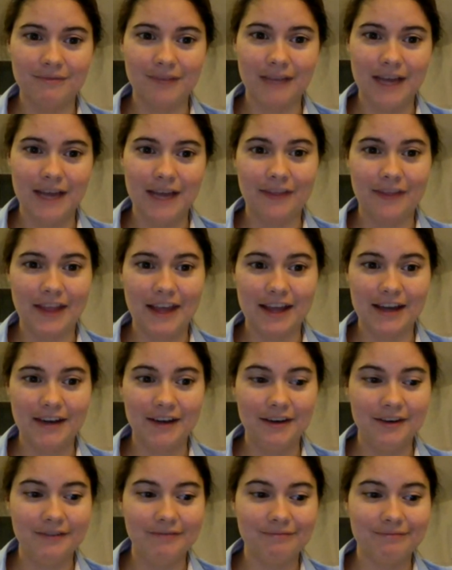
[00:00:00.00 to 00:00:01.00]
And
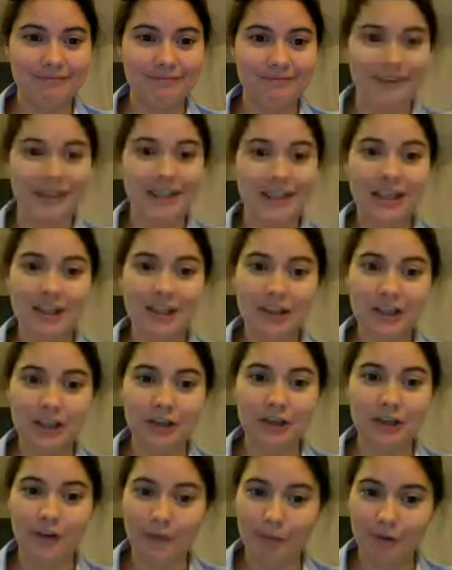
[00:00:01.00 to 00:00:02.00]
then legally,
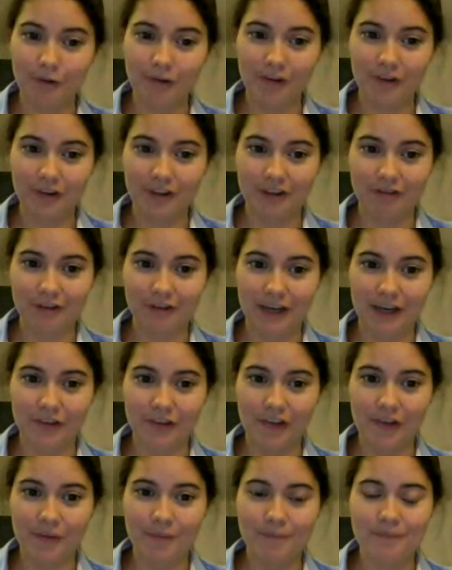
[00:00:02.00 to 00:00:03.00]
you're supposed to leave France.
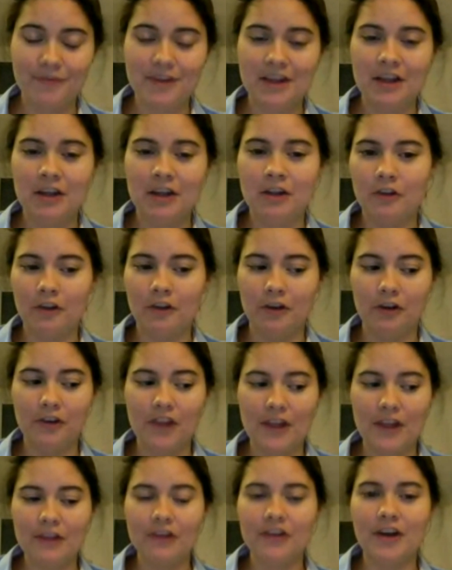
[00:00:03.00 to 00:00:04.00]
So you
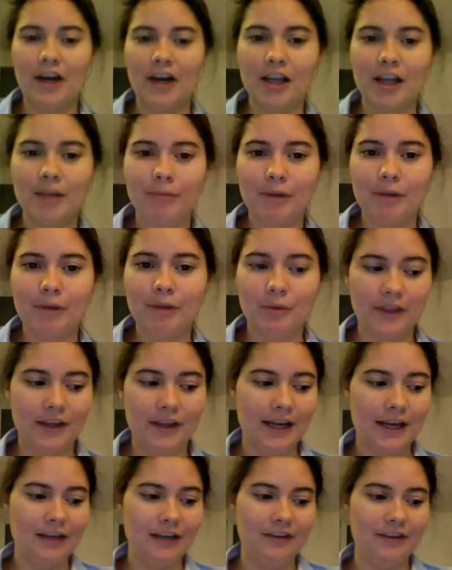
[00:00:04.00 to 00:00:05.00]
send this document within
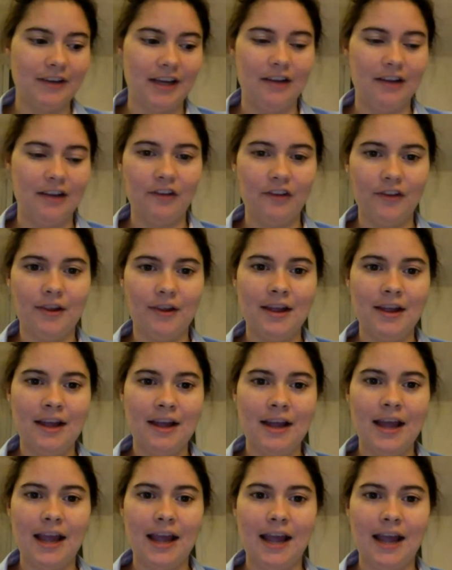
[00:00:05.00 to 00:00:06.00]
90 days,
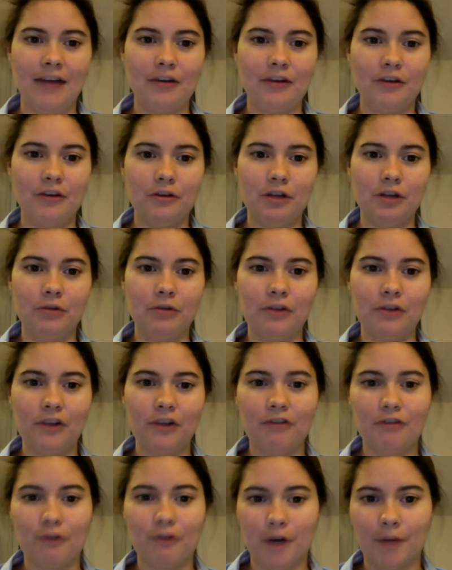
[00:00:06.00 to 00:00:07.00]
and you use
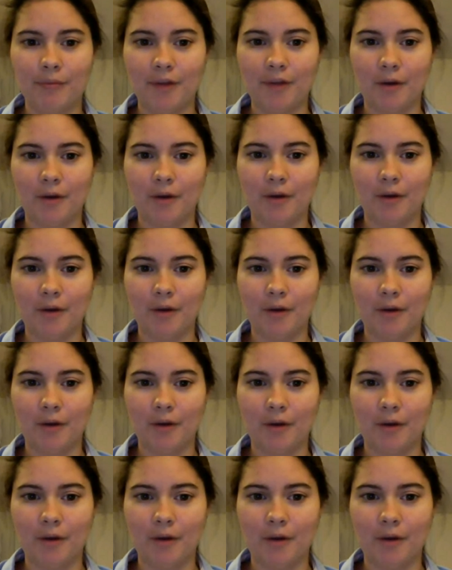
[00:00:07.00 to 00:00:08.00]
a form that will
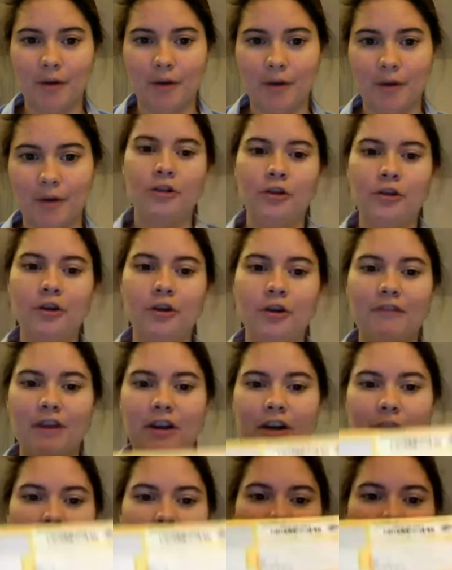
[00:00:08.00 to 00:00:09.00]
become your
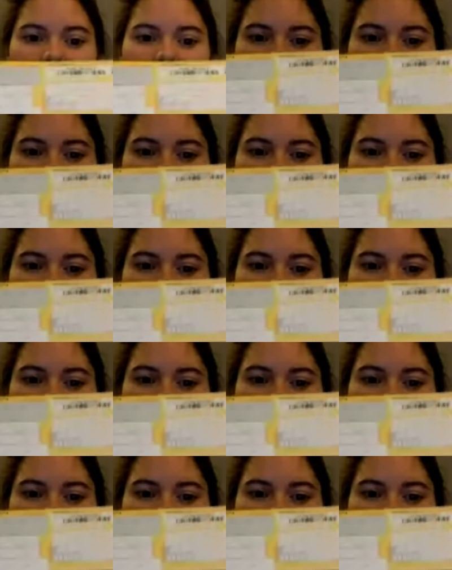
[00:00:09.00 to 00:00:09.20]
very best